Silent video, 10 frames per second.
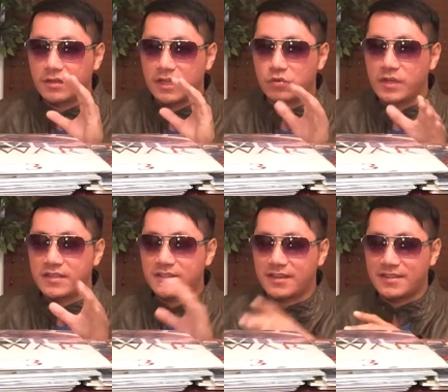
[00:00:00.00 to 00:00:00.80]
That's when he
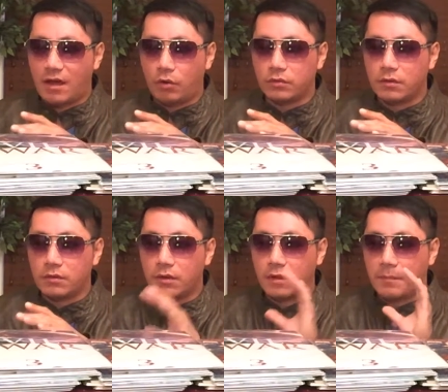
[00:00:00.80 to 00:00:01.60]
seeks out
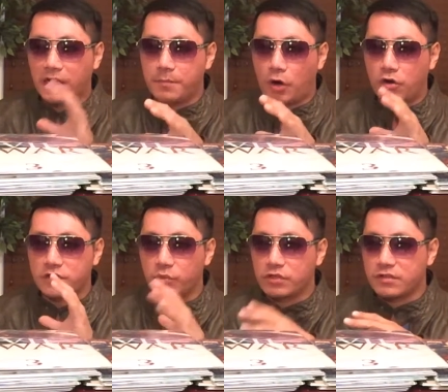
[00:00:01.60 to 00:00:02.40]
Bucky Barnes,
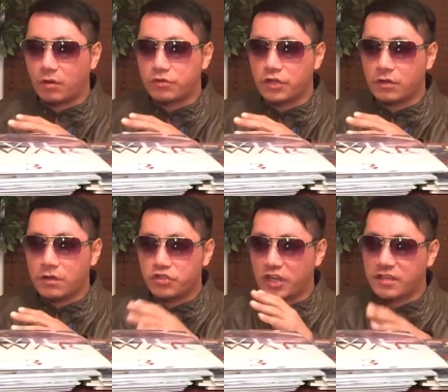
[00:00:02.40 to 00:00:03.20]
the Winter
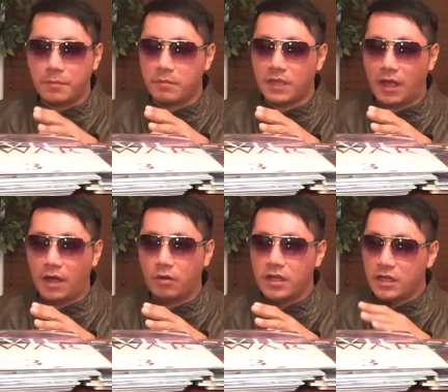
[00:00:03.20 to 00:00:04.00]
Soldier, chasing him
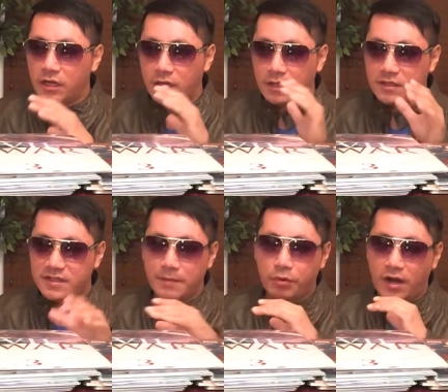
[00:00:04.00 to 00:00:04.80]
down in the
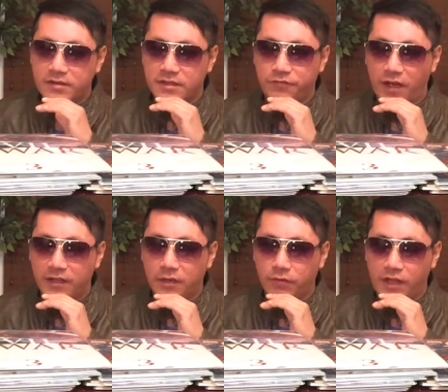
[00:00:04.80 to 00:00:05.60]
same process,
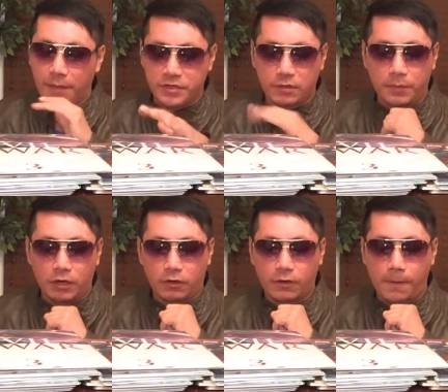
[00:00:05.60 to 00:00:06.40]
fighting Captain
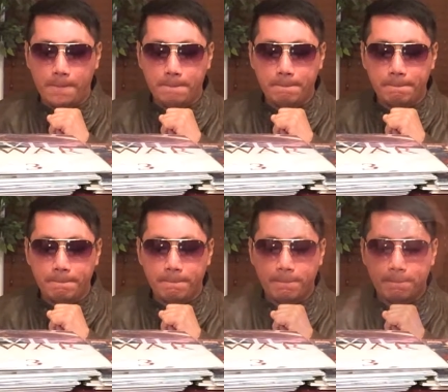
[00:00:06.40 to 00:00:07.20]
America.
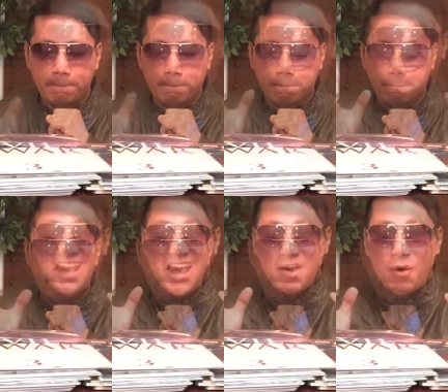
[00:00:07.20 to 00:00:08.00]

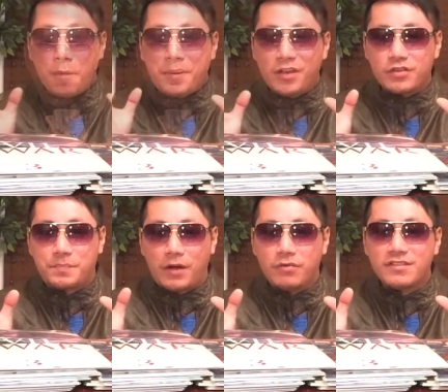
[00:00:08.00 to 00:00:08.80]
Now appears
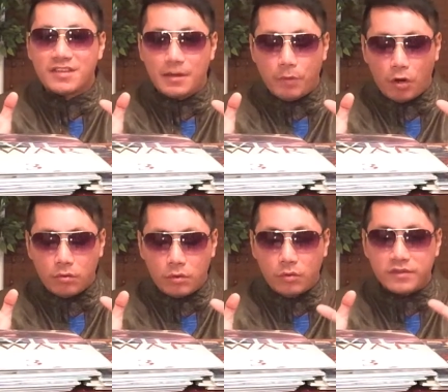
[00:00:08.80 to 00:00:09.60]
Baron
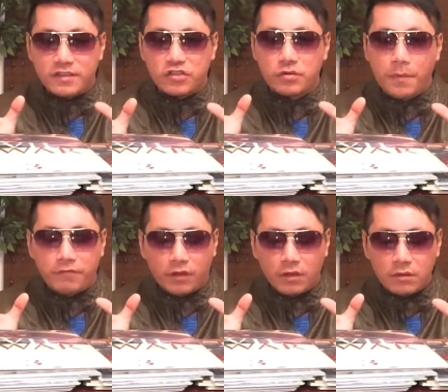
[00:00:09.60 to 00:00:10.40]
Zemo, who is a
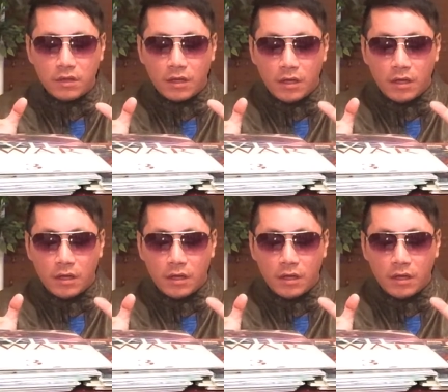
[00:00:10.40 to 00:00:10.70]
supervillain.